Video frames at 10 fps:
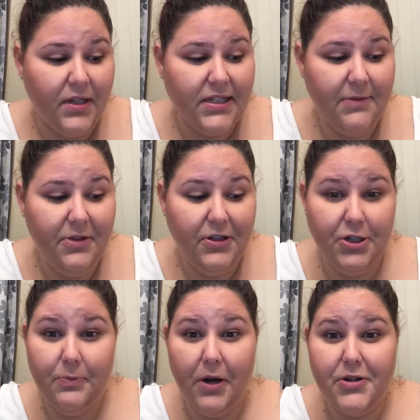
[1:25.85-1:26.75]
some of the
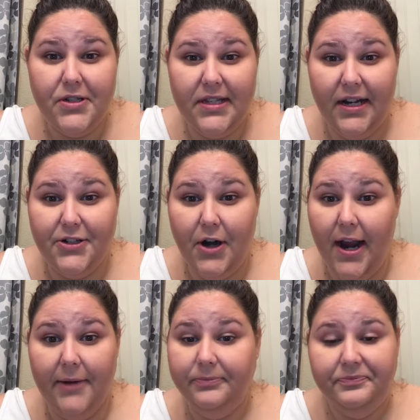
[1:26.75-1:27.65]
dupe brushes that I
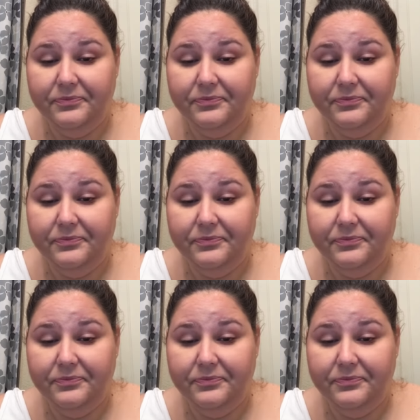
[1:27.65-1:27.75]
try